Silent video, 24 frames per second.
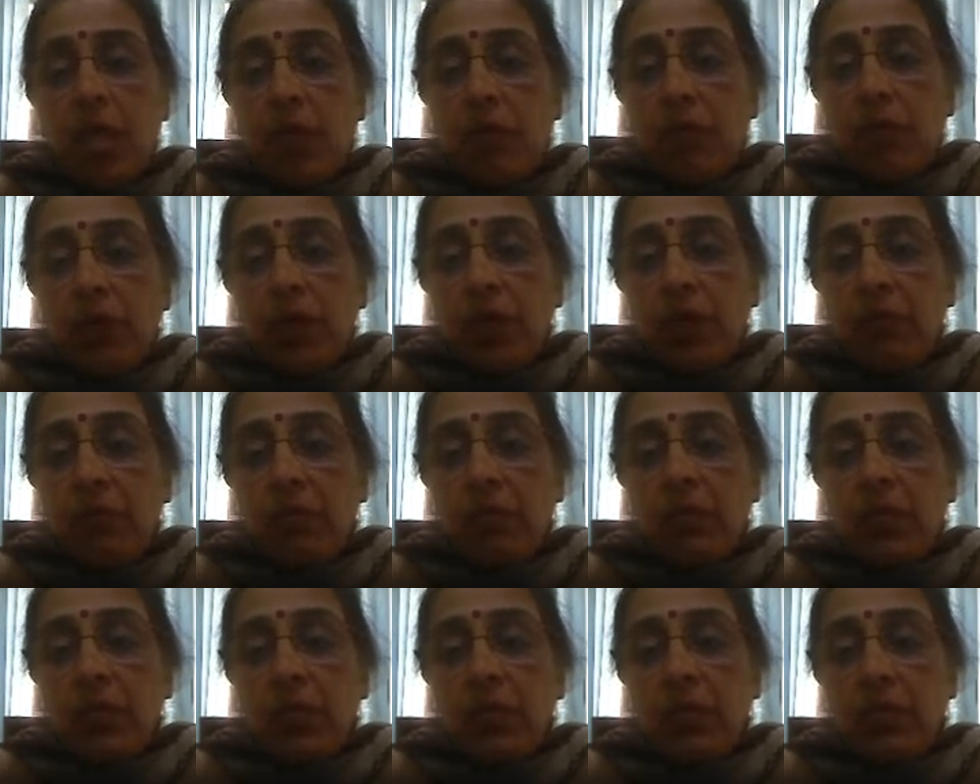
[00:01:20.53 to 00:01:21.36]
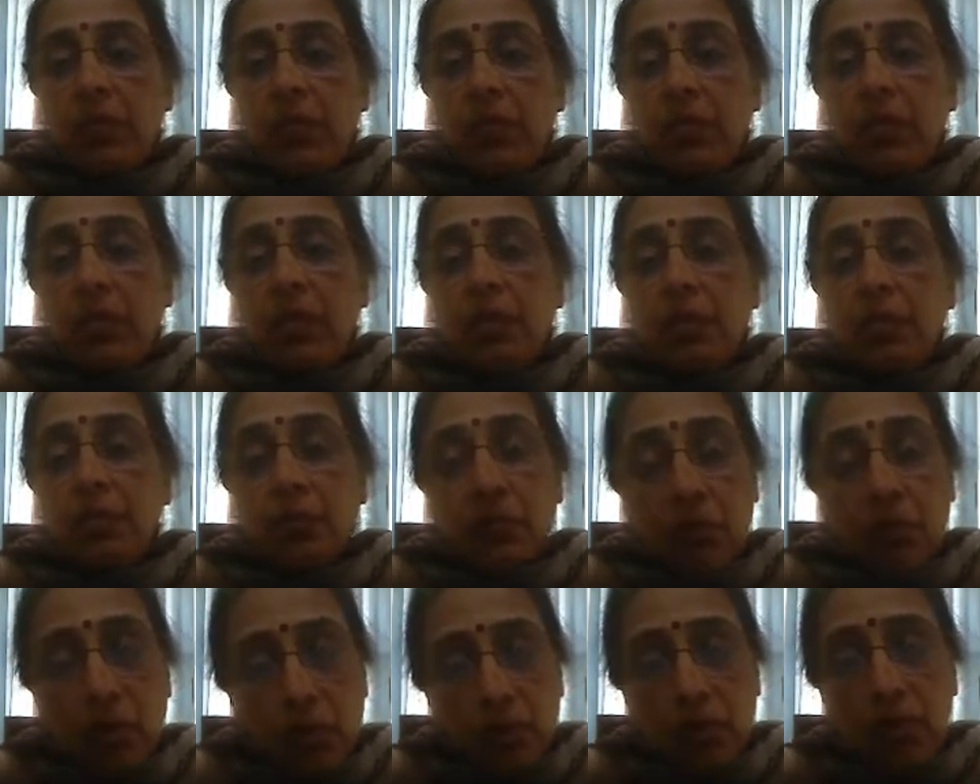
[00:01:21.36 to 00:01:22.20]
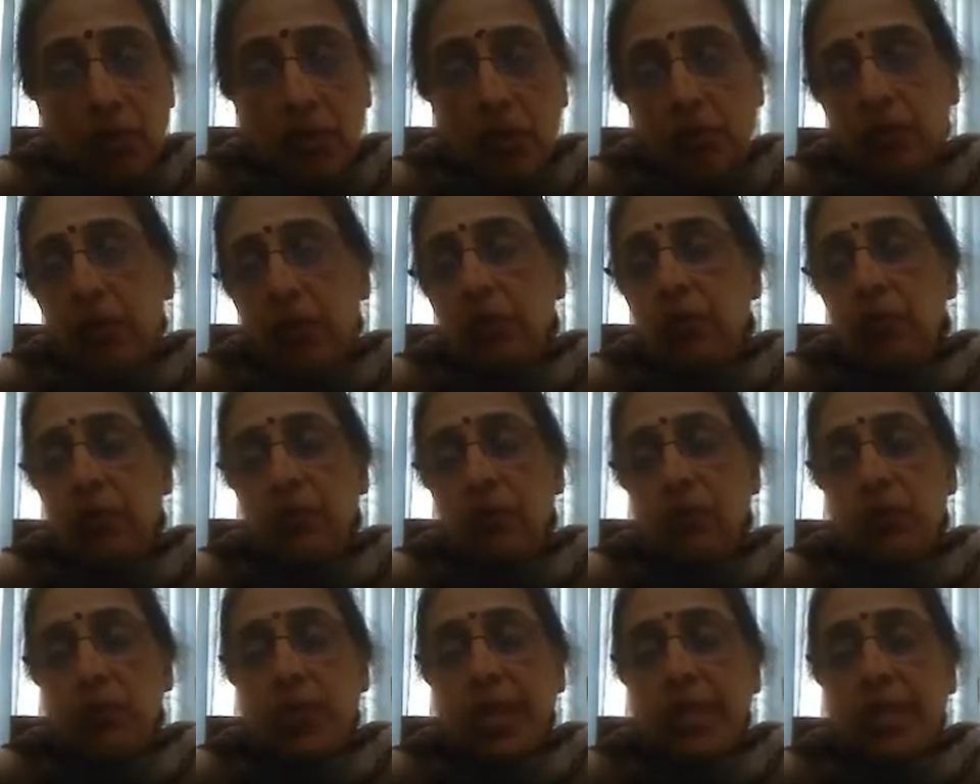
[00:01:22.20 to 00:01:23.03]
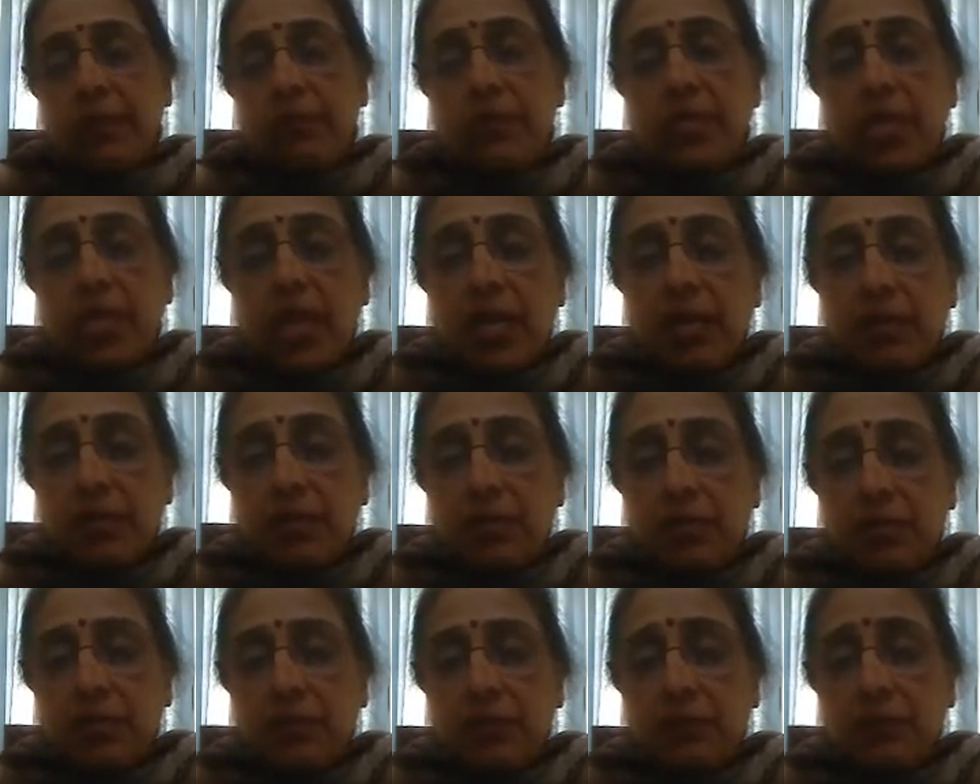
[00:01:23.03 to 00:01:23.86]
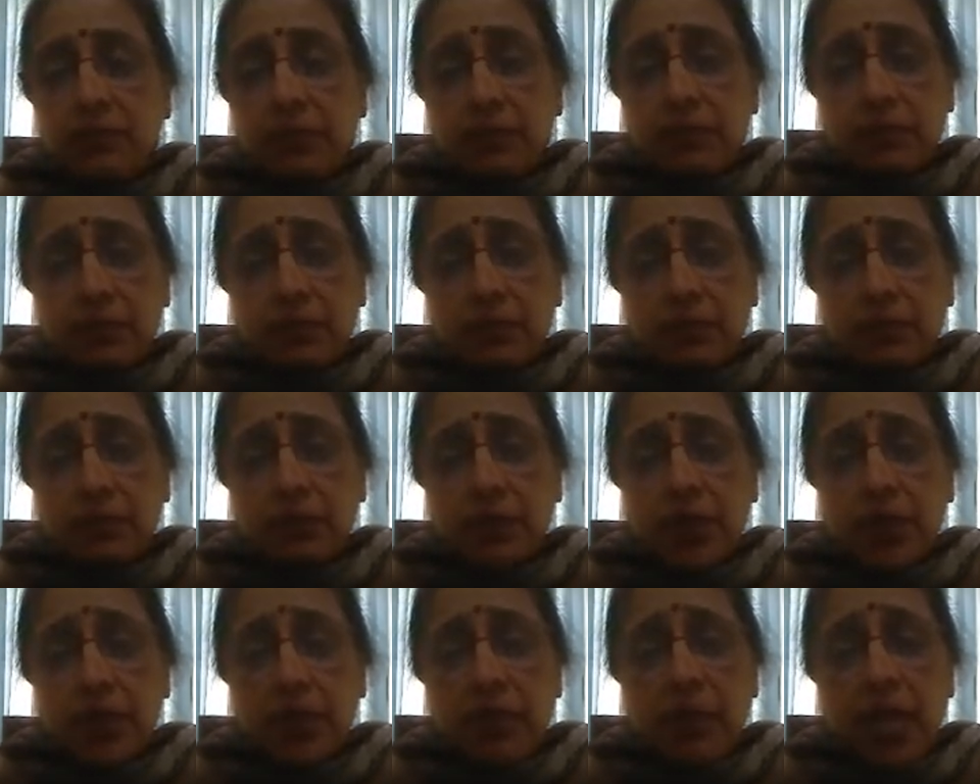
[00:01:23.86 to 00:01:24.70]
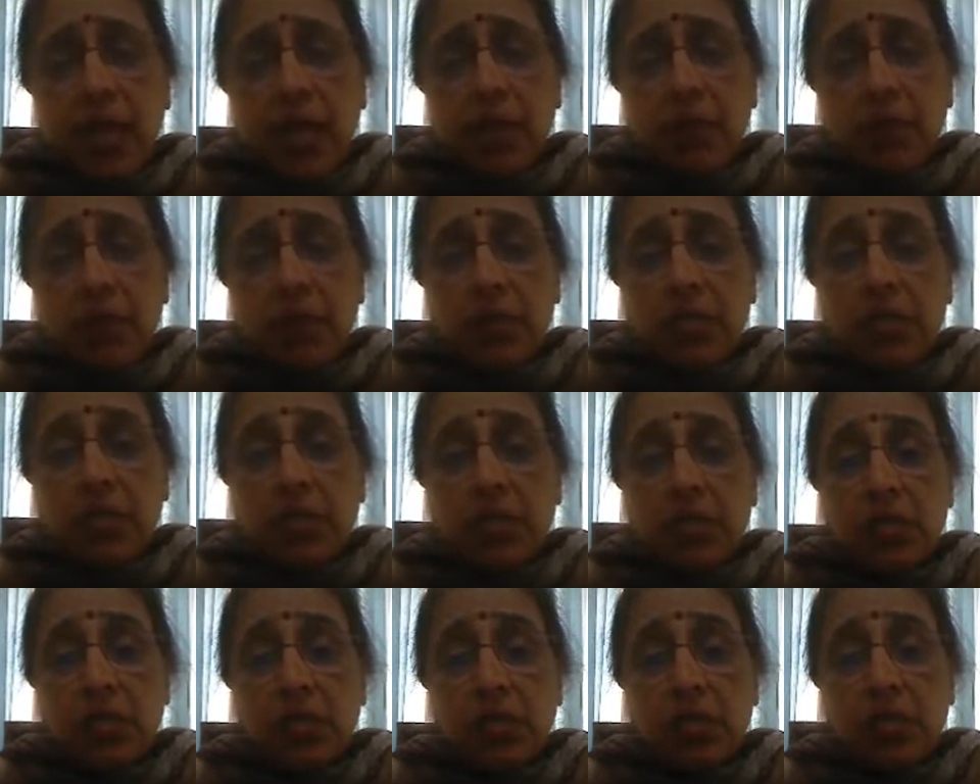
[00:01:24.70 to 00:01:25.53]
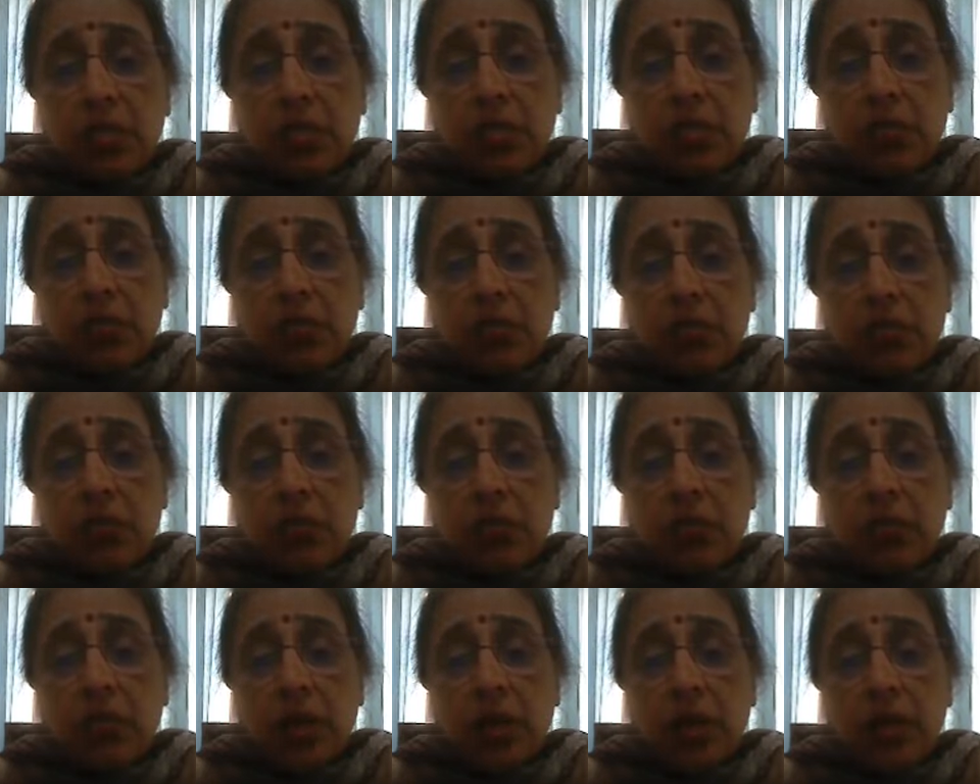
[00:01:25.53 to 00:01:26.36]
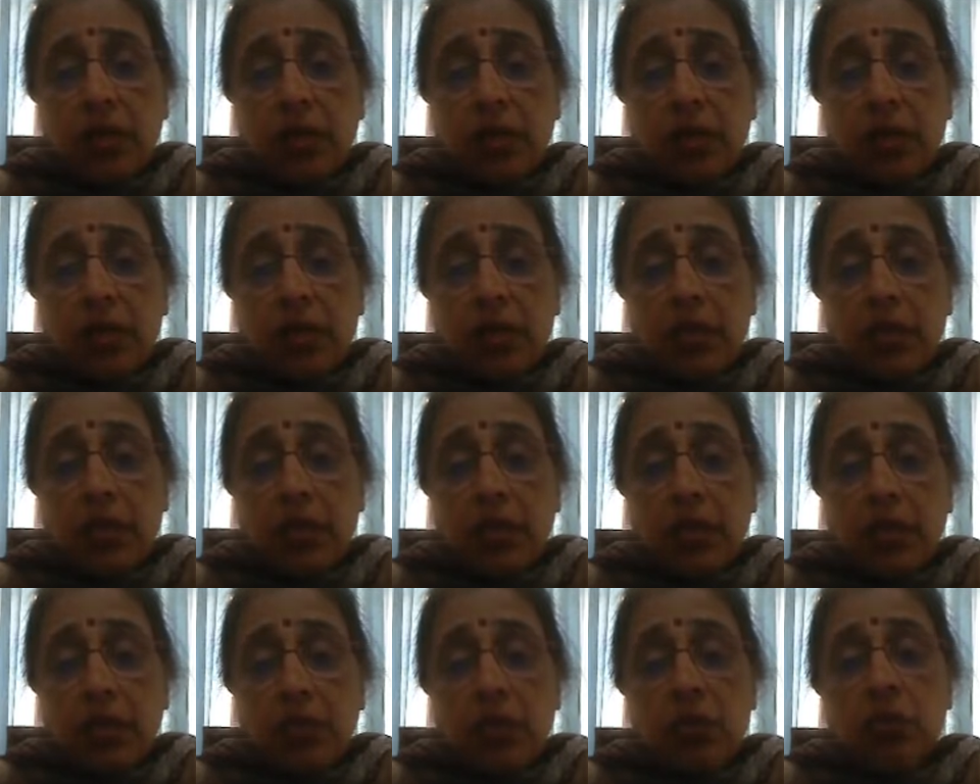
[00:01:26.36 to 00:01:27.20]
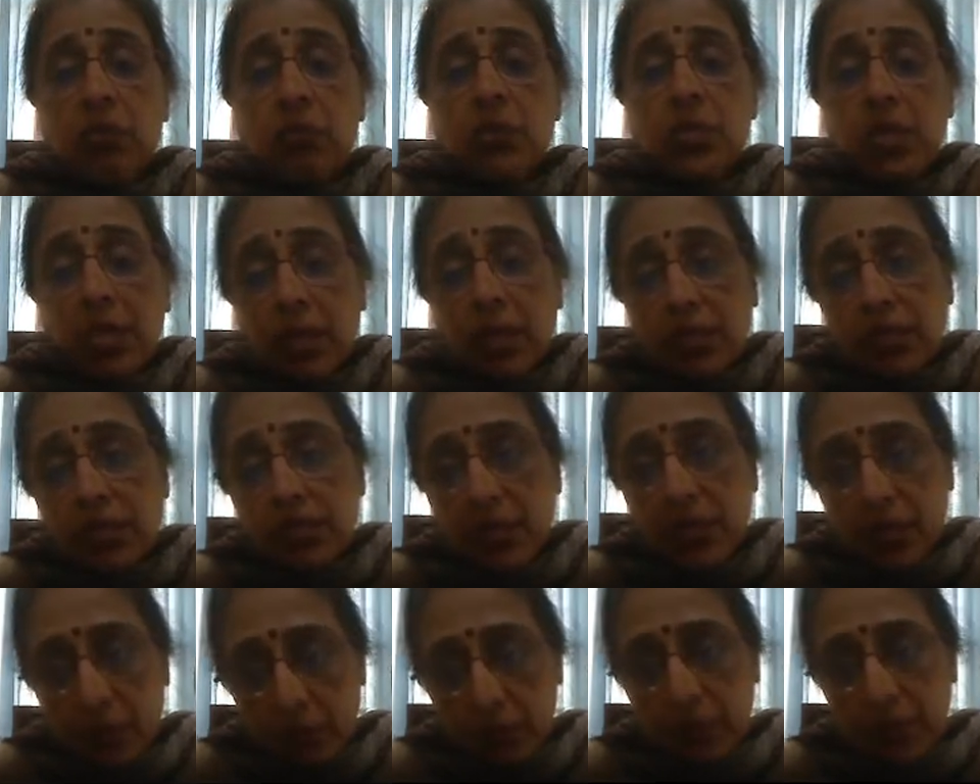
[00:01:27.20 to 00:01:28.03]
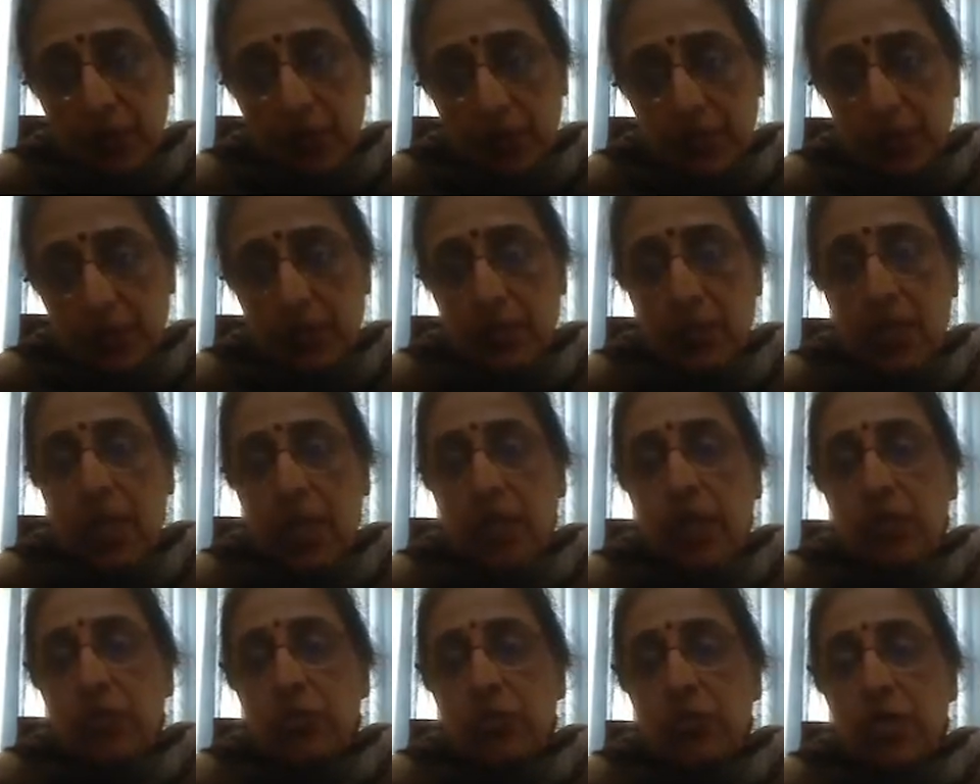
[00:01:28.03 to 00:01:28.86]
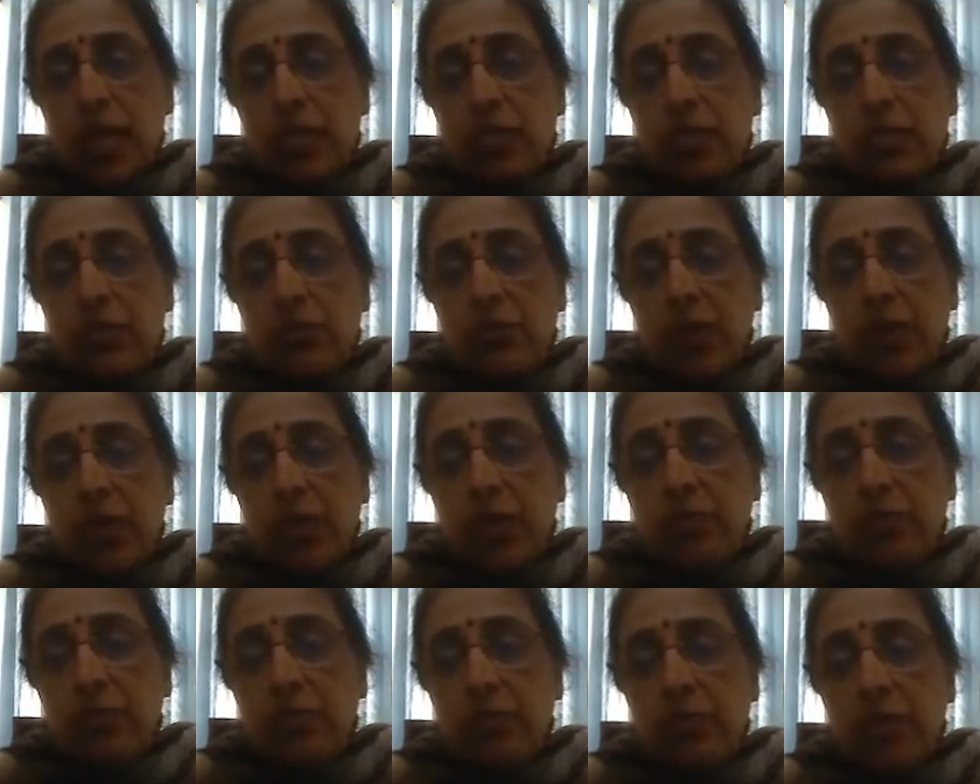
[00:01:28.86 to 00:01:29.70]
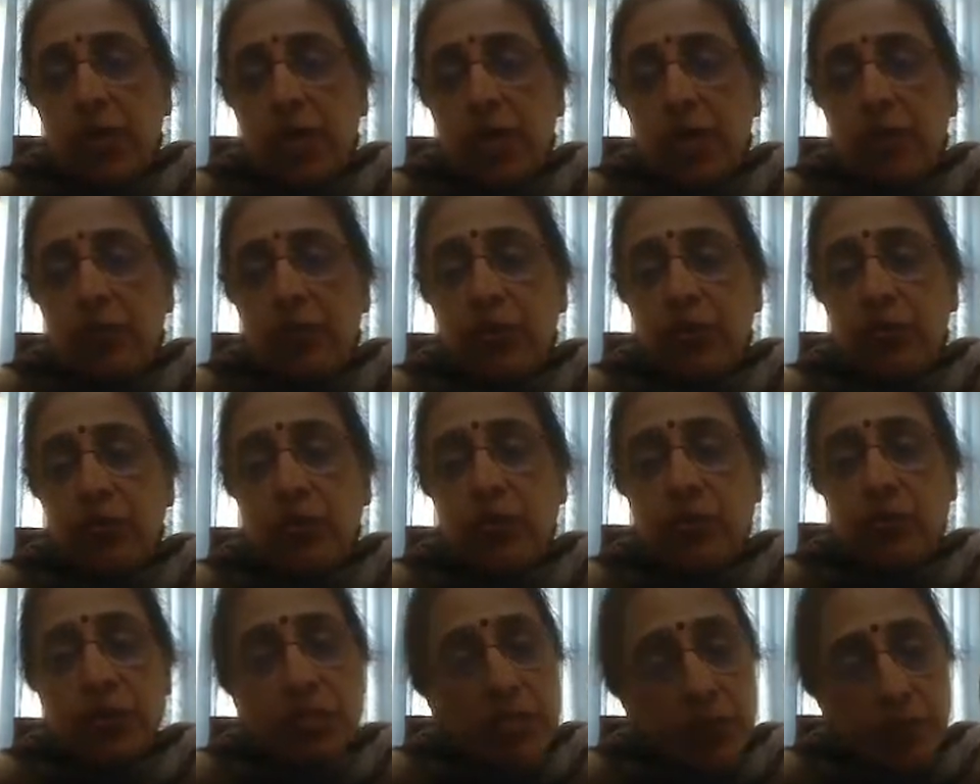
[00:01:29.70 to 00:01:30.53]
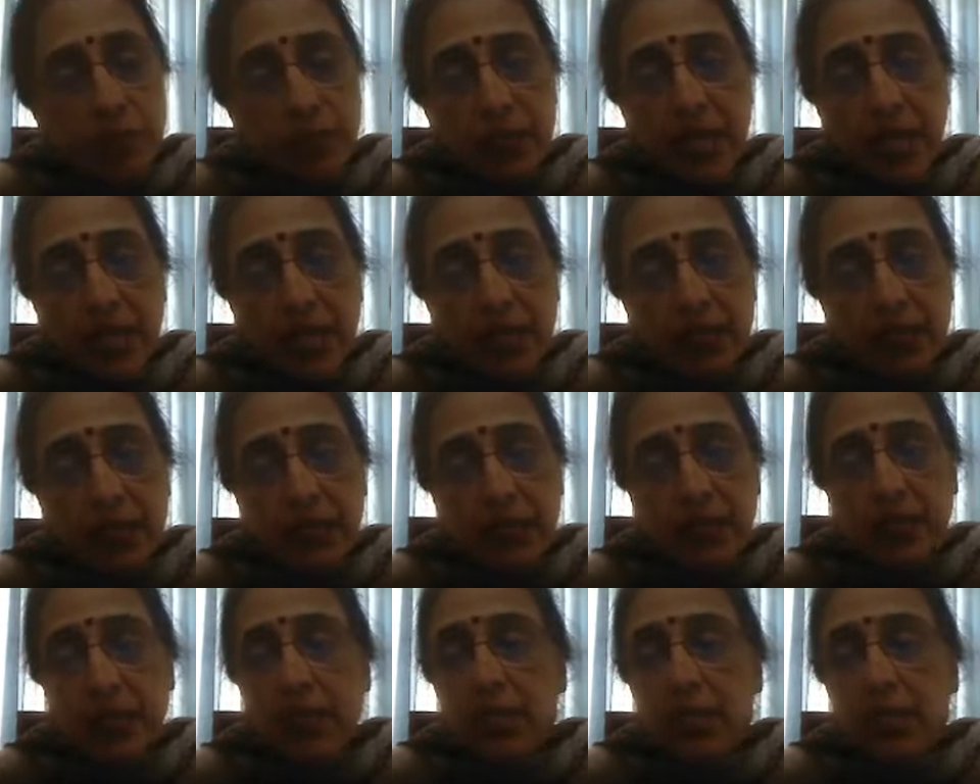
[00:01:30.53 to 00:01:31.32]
Whenever there is a more than or equal to type signs, that means you are using in surplus. So that is why we have to subtract it.